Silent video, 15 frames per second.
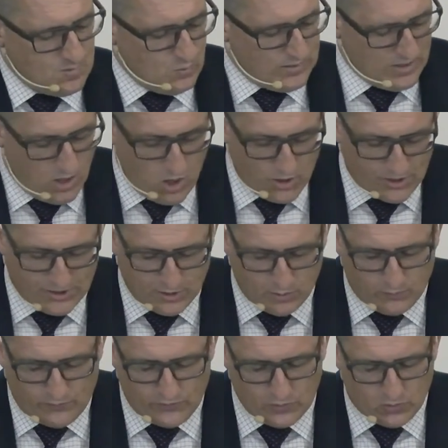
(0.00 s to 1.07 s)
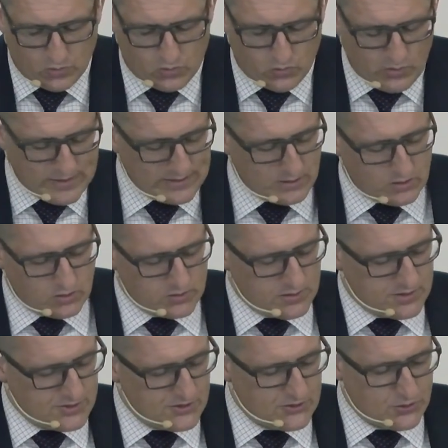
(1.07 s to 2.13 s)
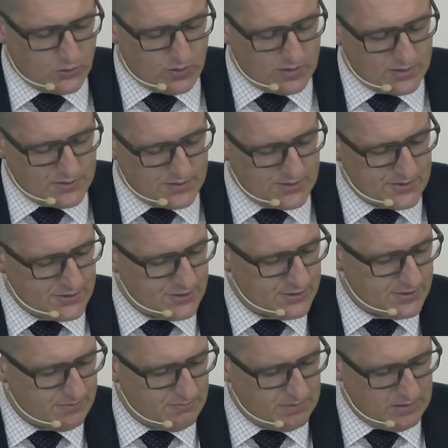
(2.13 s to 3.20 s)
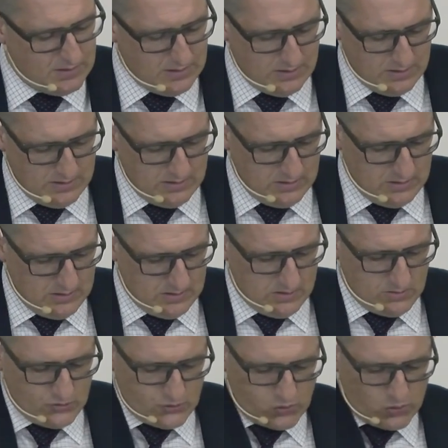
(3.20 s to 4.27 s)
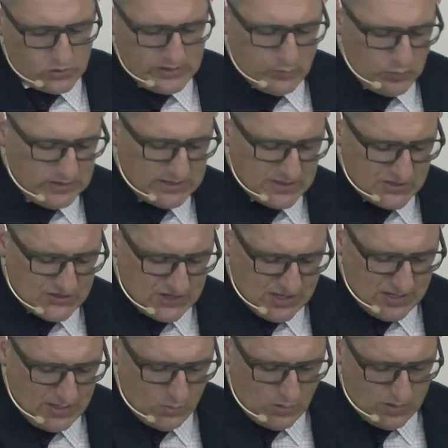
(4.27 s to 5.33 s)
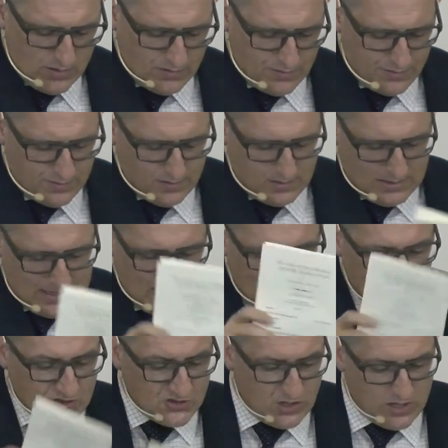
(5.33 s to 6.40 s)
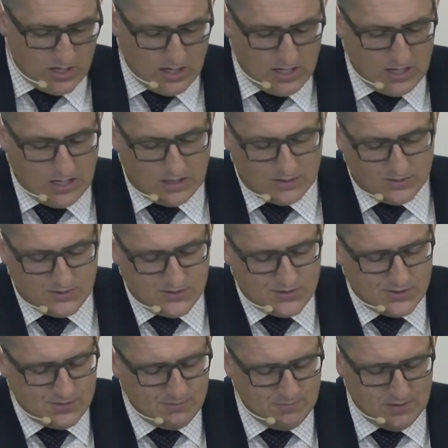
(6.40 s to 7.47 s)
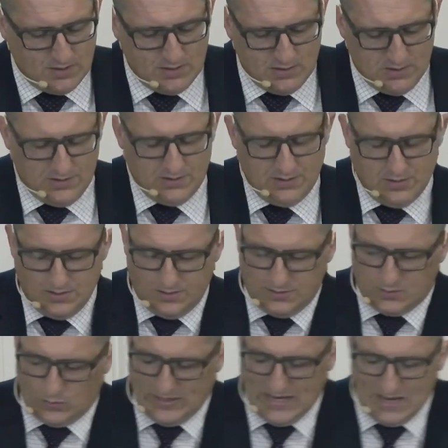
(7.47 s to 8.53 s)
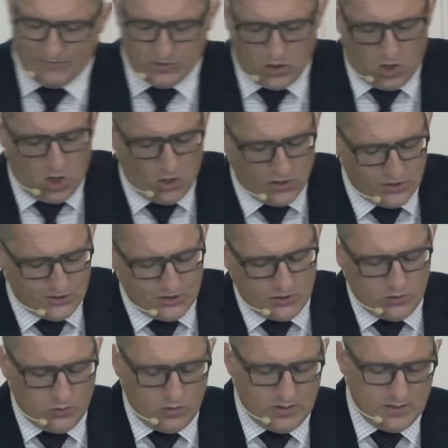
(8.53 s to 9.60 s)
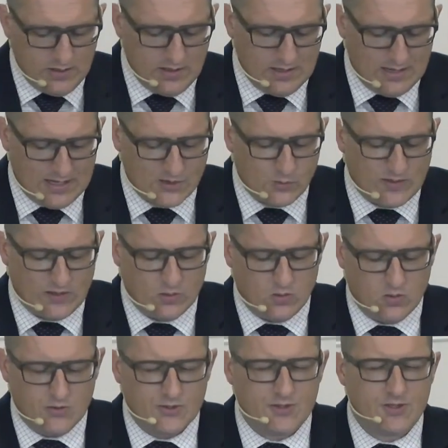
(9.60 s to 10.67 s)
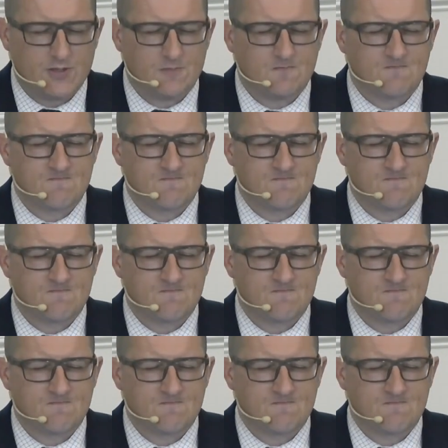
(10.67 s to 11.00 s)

We honor you for your great goodness to us. Truly, we can say with hands on our hearts that we have not honored you as we ought.